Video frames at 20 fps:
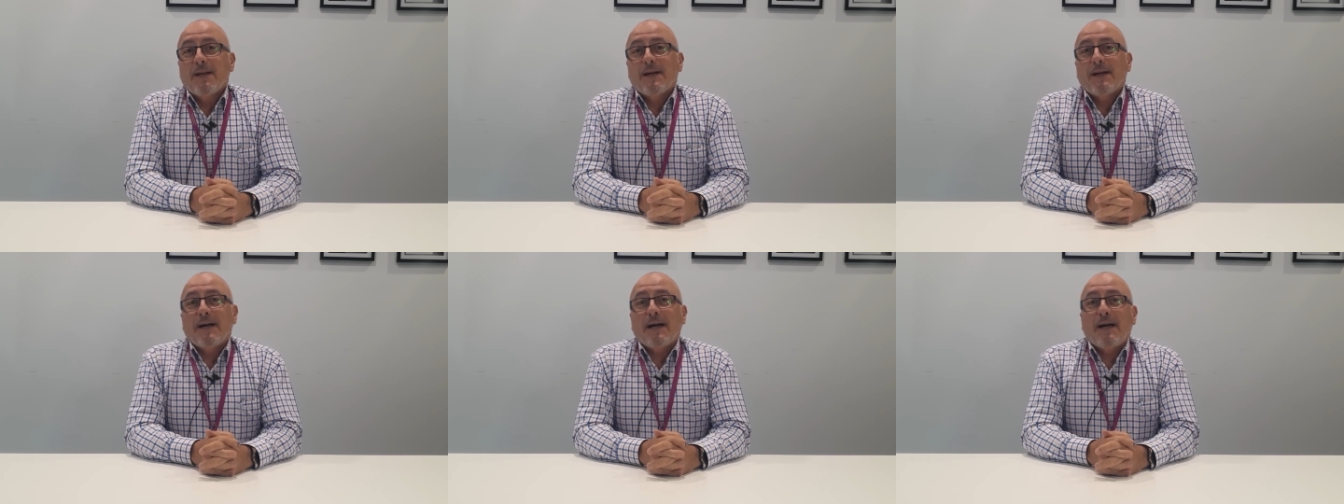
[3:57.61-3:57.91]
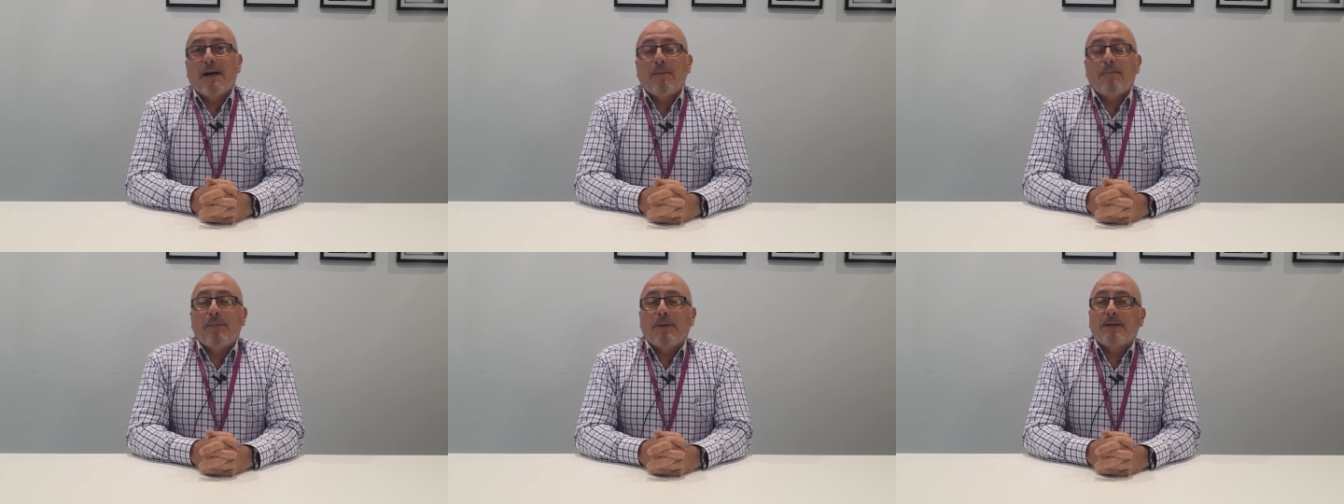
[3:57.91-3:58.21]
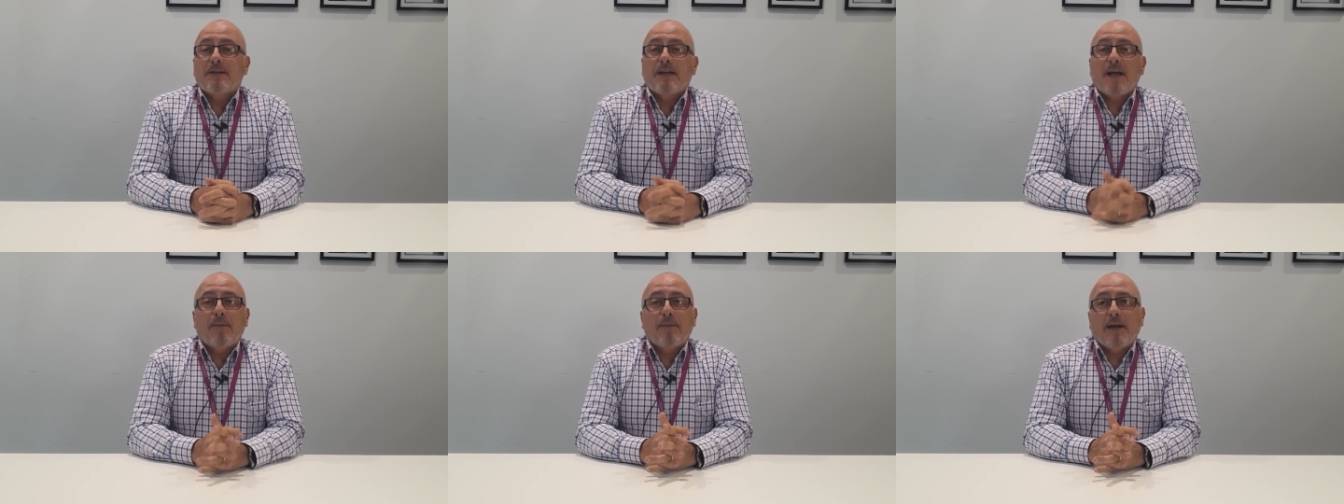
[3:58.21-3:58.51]
Uh,
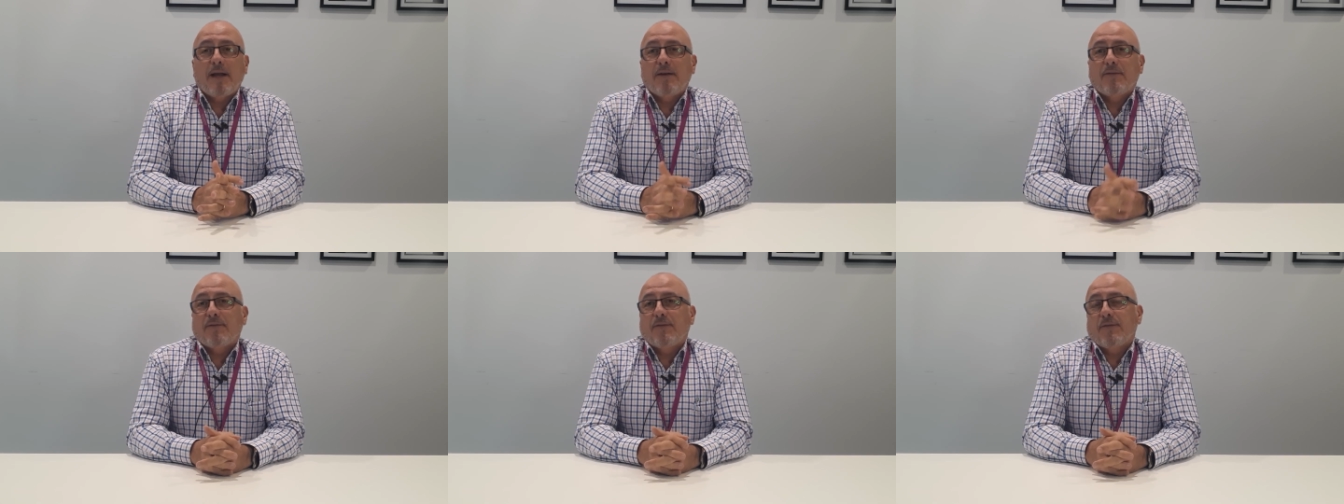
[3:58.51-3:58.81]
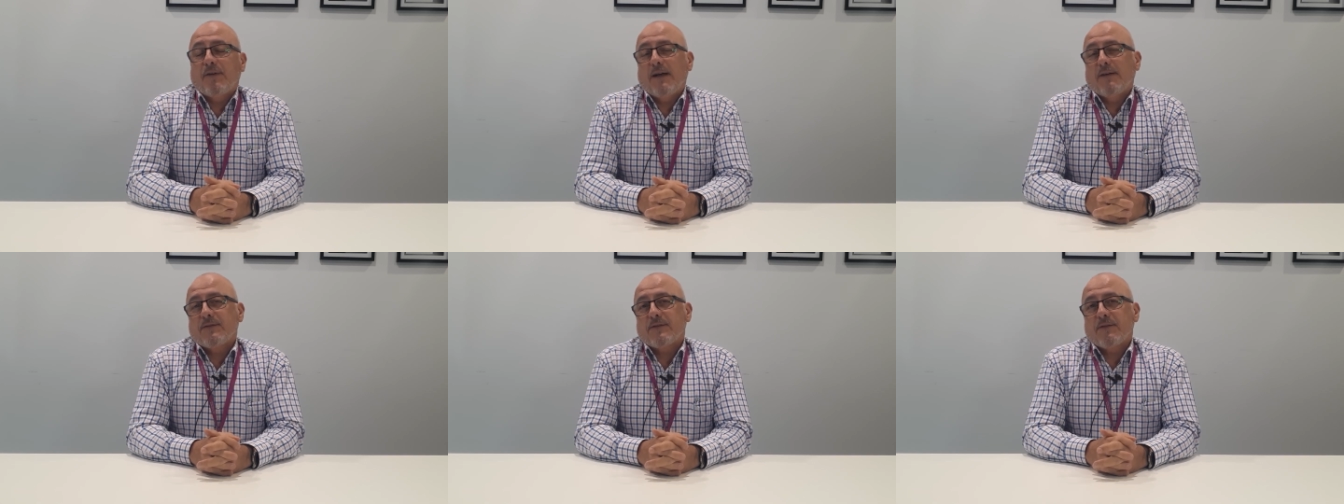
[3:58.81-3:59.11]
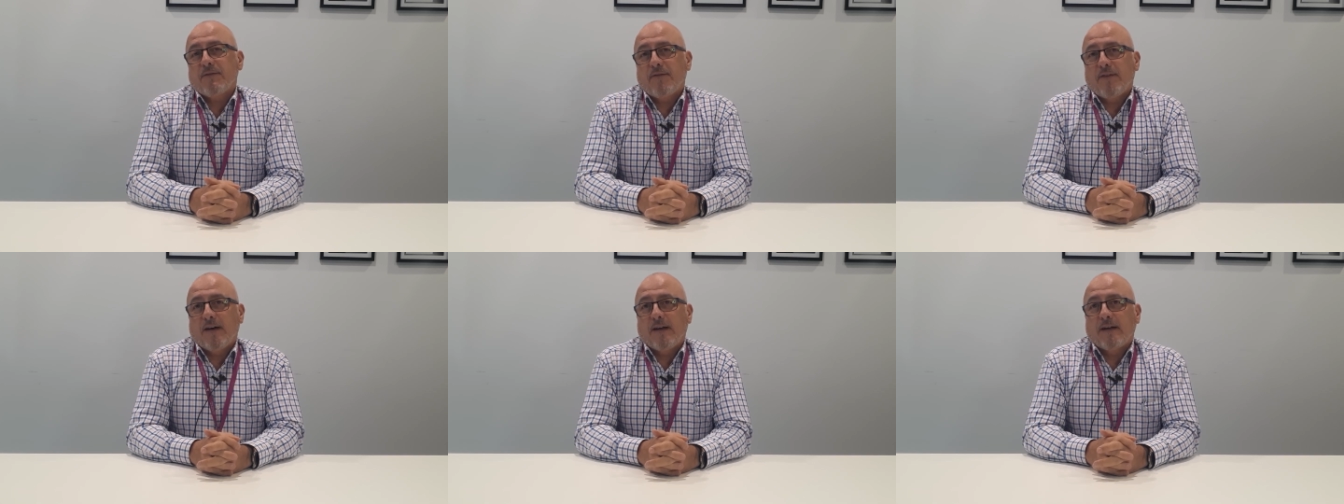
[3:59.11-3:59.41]
but come and have, have
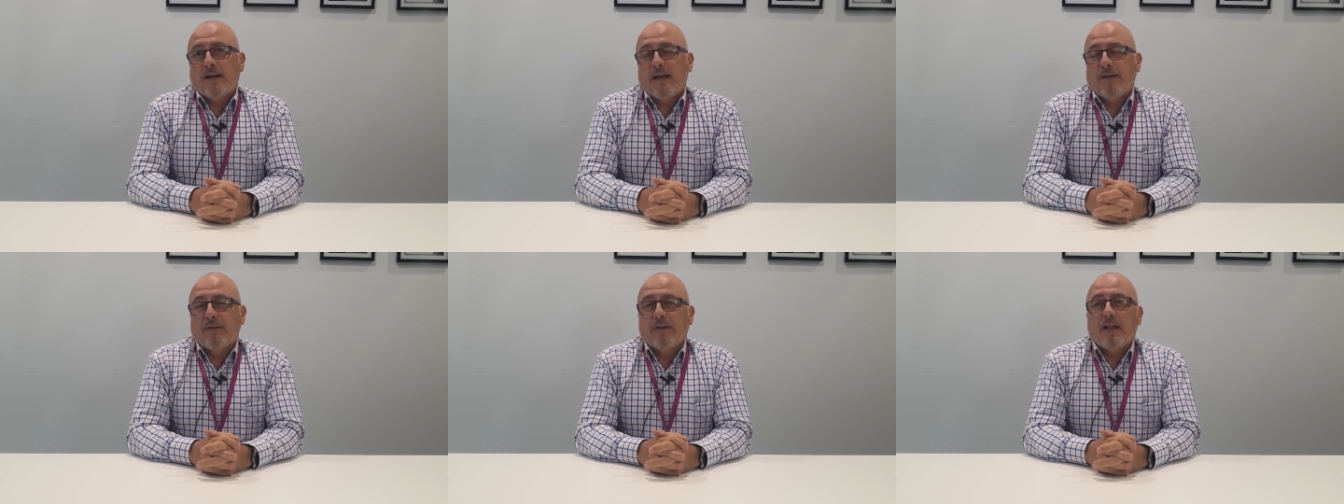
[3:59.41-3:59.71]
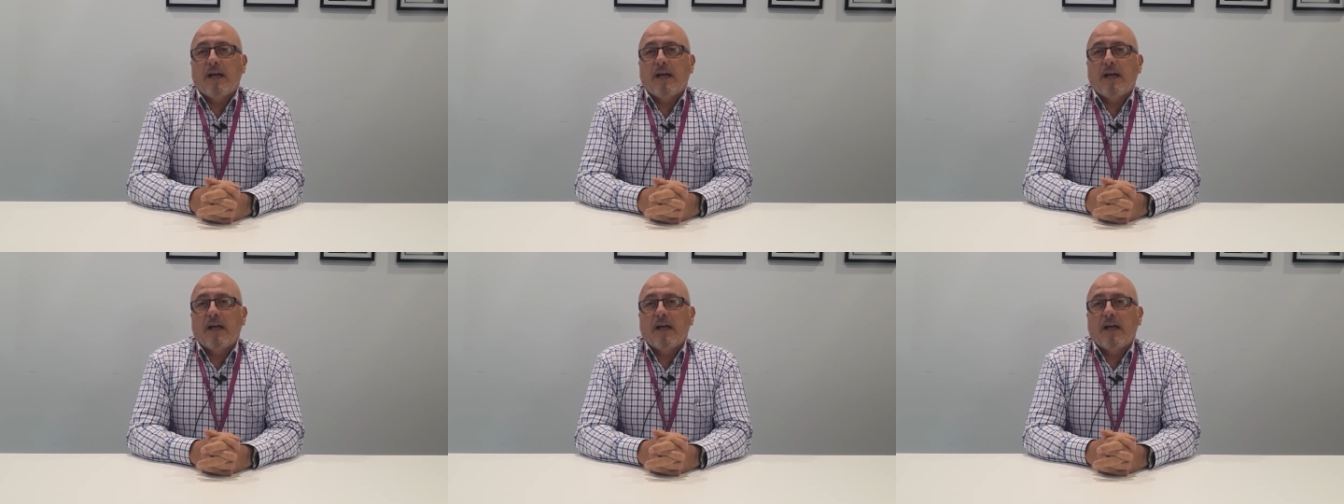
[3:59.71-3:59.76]
some fun, have a